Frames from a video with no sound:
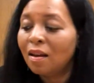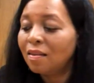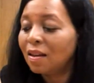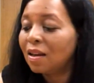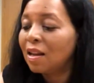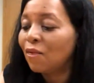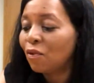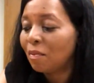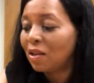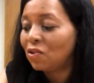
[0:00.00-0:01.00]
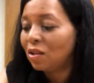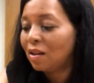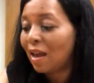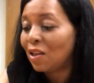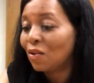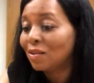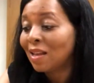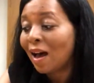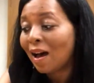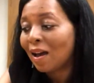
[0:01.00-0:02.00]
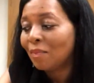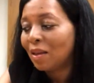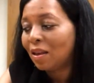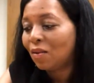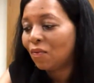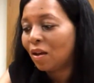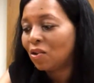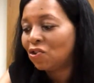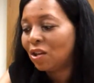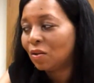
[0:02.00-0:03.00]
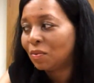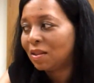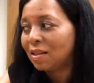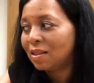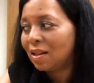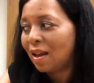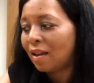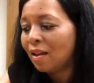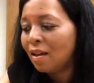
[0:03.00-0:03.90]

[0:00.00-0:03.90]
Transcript: the good information and your time that you've shared with us today.